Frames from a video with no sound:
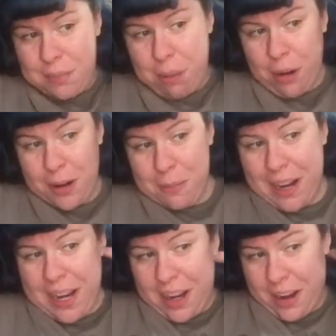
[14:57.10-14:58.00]
had parted my
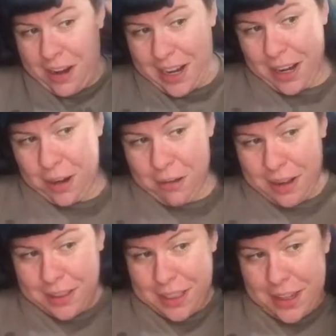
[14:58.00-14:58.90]
hair
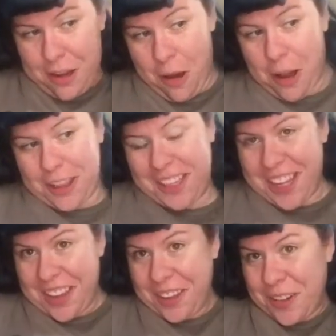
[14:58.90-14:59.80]
incorrectly on the
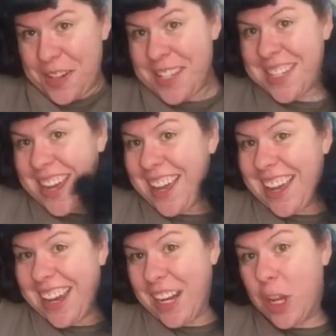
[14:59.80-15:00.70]
other
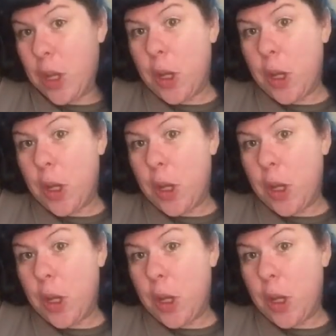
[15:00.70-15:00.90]
side.